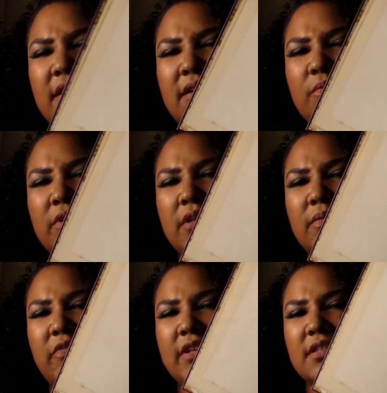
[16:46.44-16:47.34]
like what
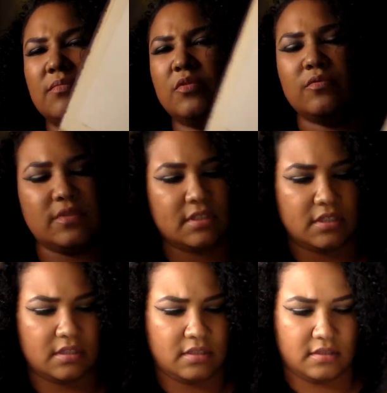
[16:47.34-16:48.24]
phase the moon was
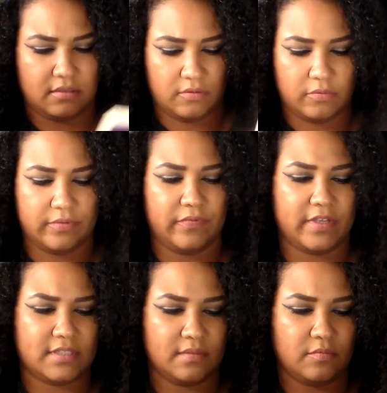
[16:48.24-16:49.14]
in, or what
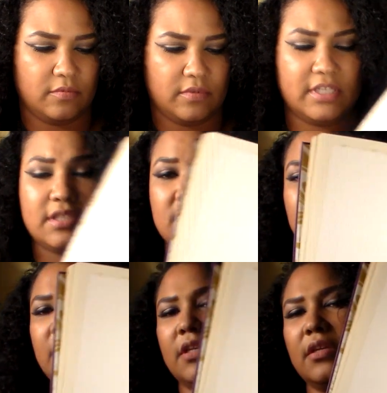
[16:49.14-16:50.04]
phase the moon needs to
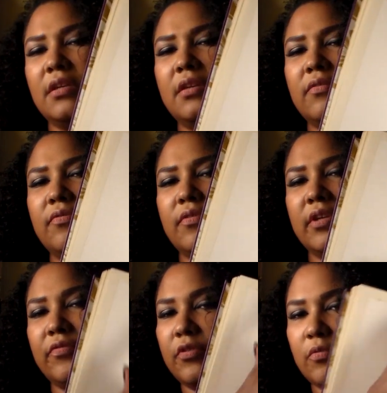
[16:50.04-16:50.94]
be in
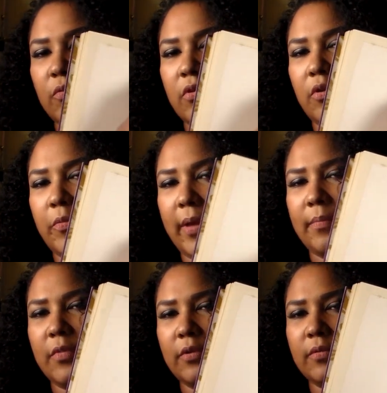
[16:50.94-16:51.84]
if you go by
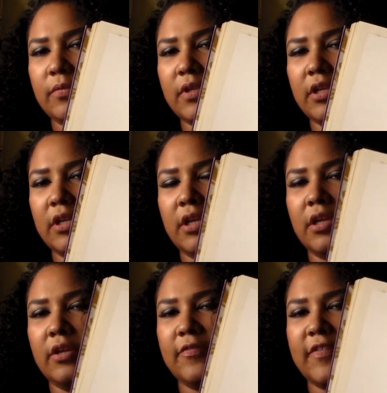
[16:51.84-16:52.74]
moon
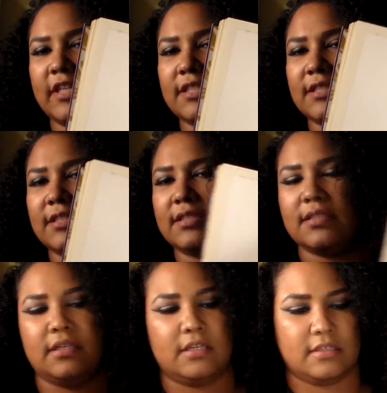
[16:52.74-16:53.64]
phases.
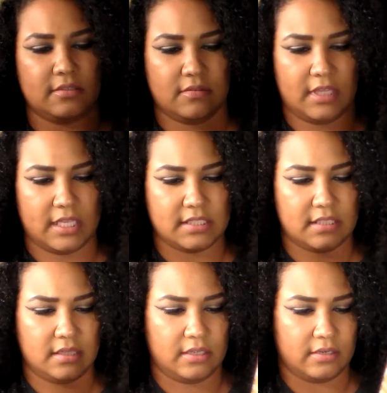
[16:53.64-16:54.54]
So that's
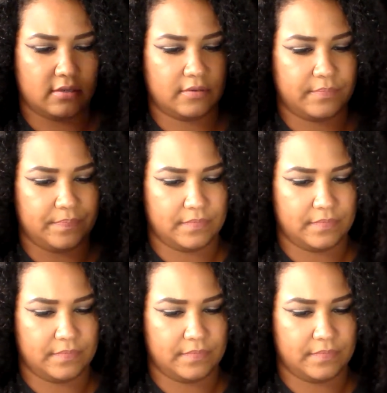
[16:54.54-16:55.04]
in there.